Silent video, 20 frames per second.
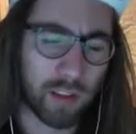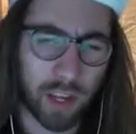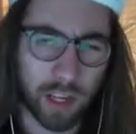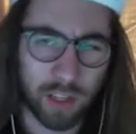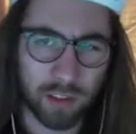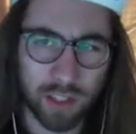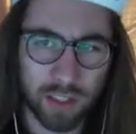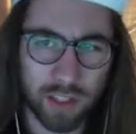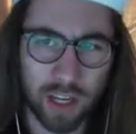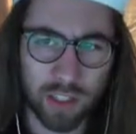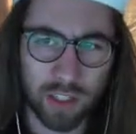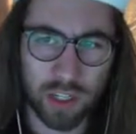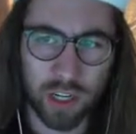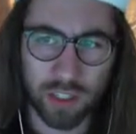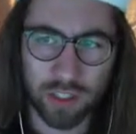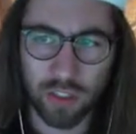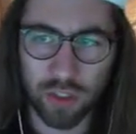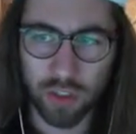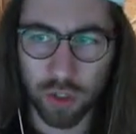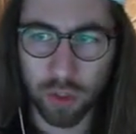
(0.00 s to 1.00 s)
like, this guy's
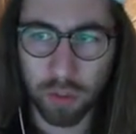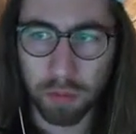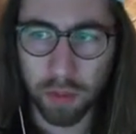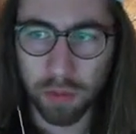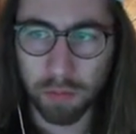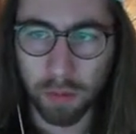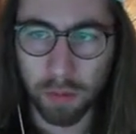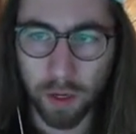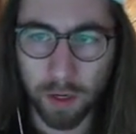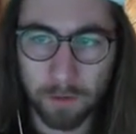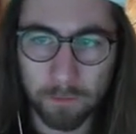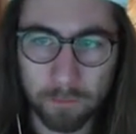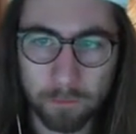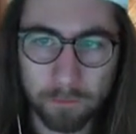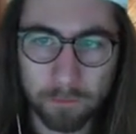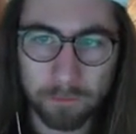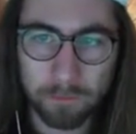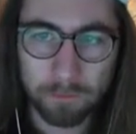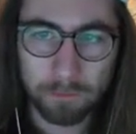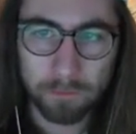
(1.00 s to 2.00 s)
not stupid, but
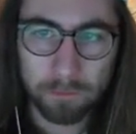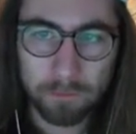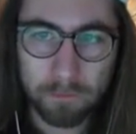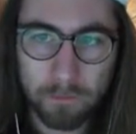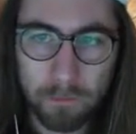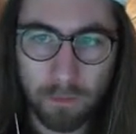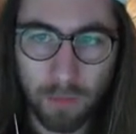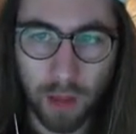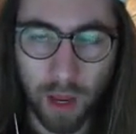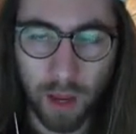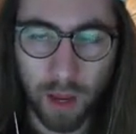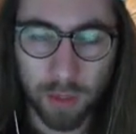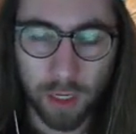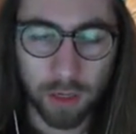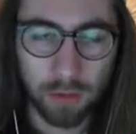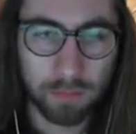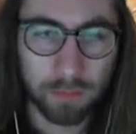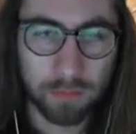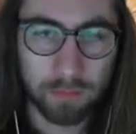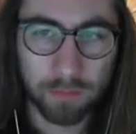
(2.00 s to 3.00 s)
I mean,